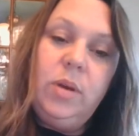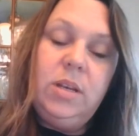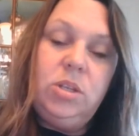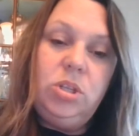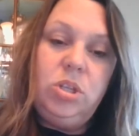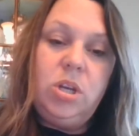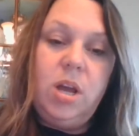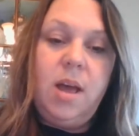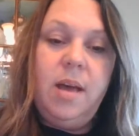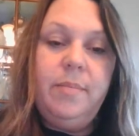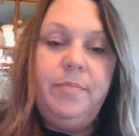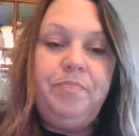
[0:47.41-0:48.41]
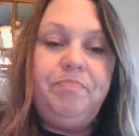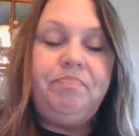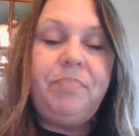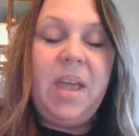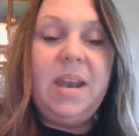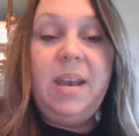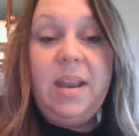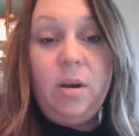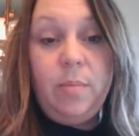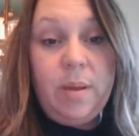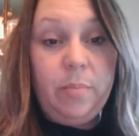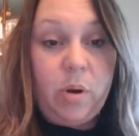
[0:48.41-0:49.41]
and an
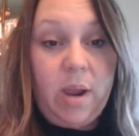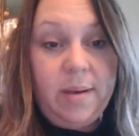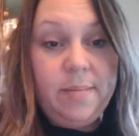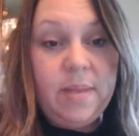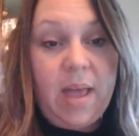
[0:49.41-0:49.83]
inner membrane.